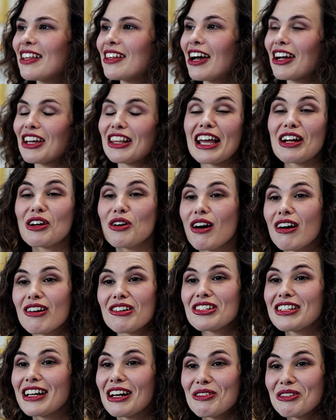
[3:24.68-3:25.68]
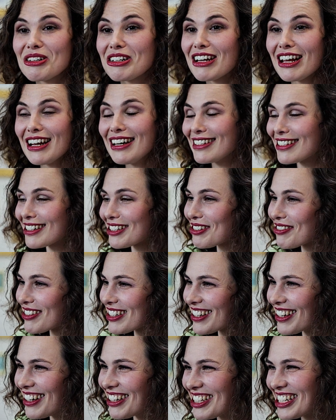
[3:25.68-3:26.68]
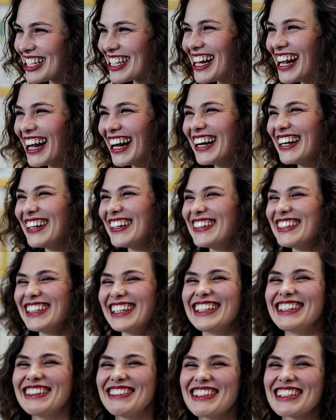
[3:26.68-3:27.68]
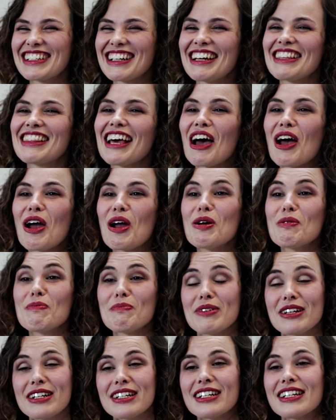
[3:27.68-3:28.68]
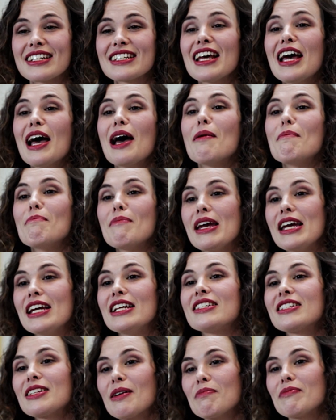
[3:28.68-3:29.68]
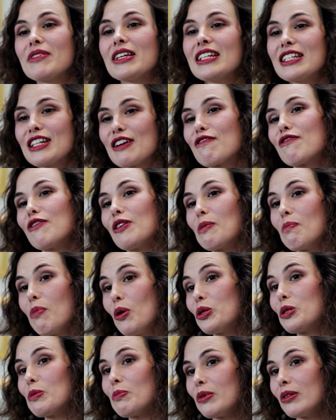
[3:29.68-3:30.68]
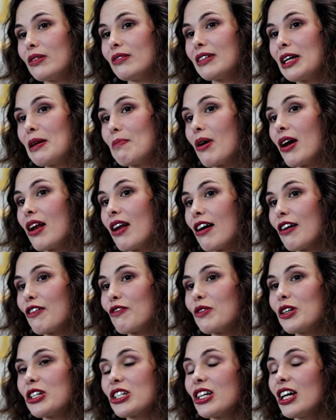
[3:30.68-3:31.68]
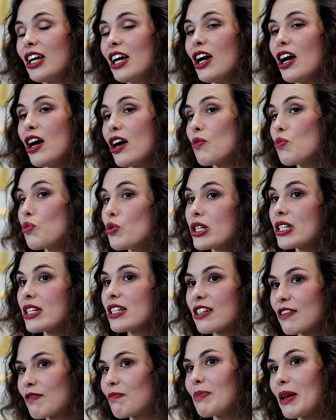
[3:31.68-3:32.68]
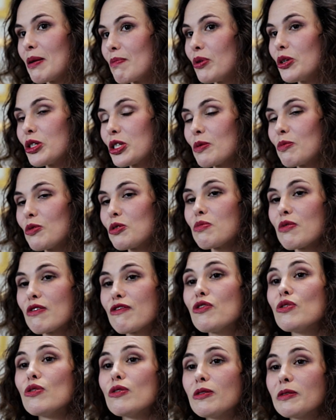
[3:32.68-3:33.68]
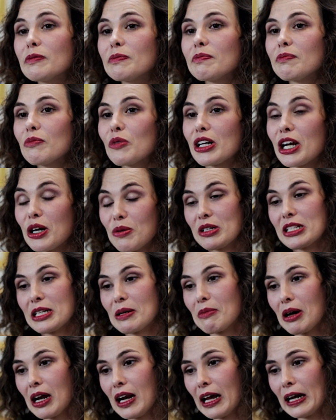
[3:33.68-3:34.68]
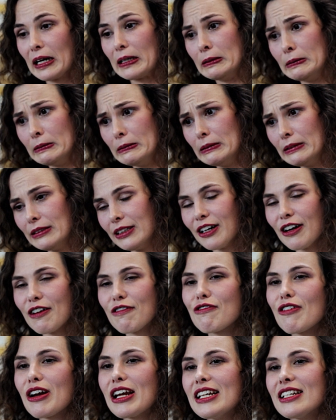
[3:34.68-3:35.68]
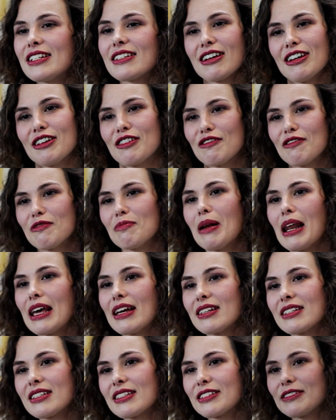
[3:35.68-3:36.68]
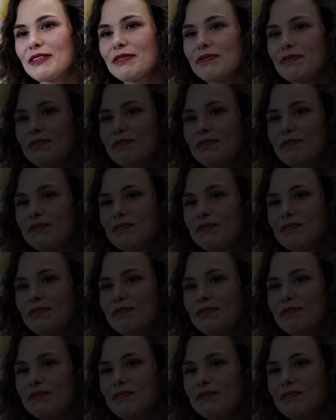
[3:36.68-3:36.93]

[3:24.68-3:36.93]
I then got asked out on a date as a result. So it was like that openness made something different possible in my life, which wouldn't have been possible before, when I was in my afraid kind of place.